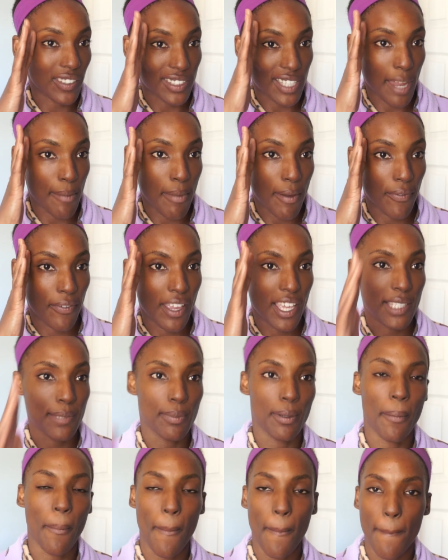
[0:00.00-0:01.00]
on the side of my face.
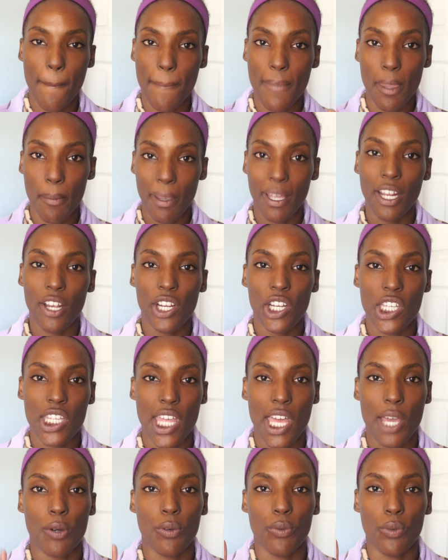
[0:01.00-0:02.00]
But the main area
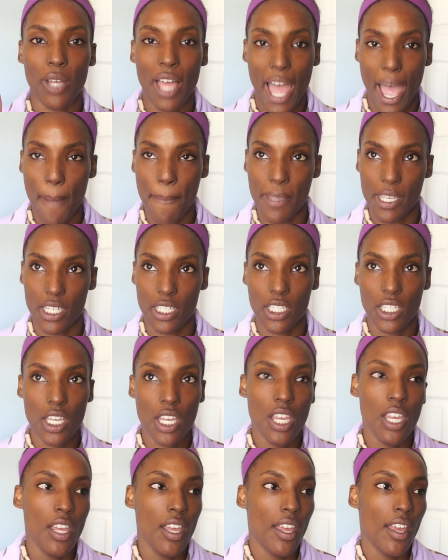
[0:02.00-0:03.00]
that will happen
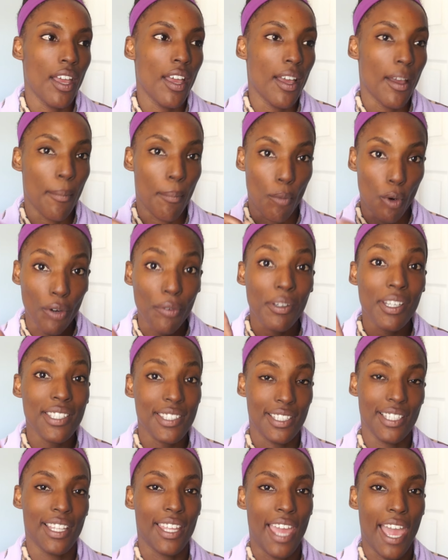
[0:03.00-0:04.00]
more
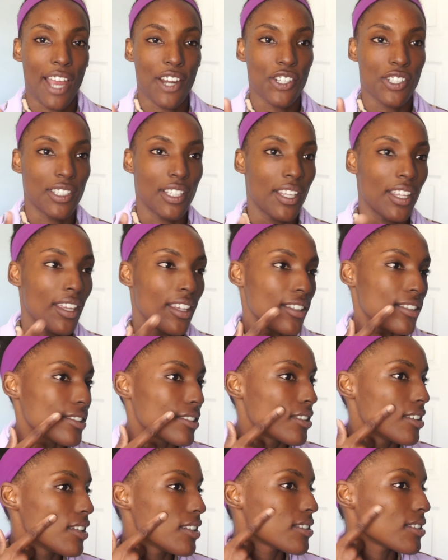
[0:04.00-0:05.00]
recently actually
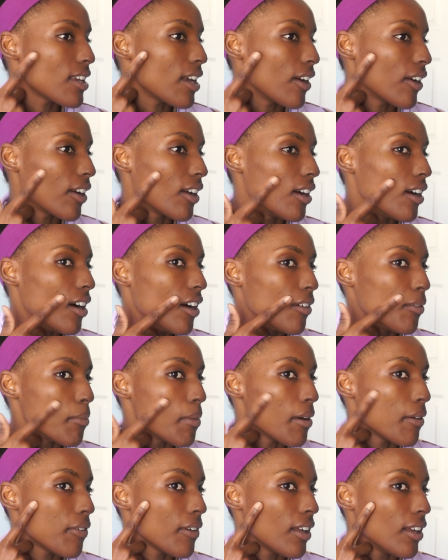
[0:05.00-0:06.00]
is this area of
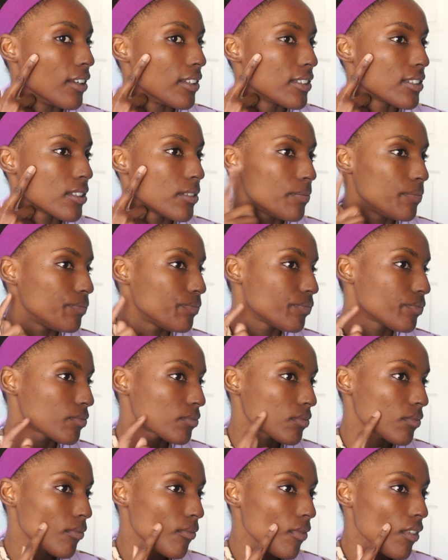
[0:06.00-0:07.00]
my face.
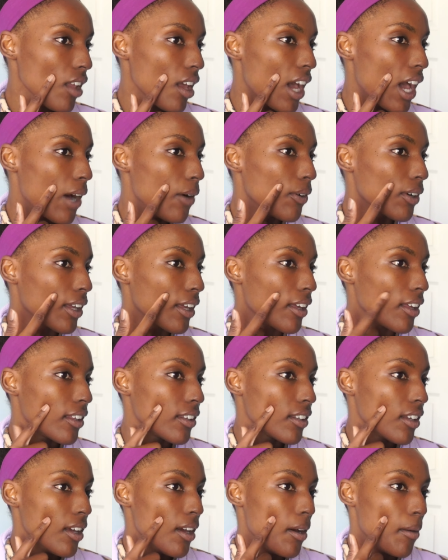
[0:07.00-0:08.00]
I will
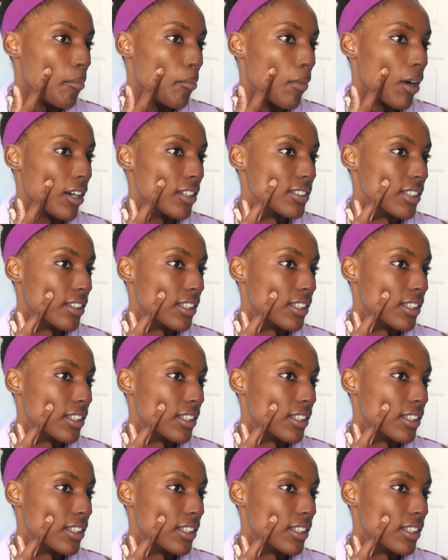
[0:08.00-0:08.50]
get marks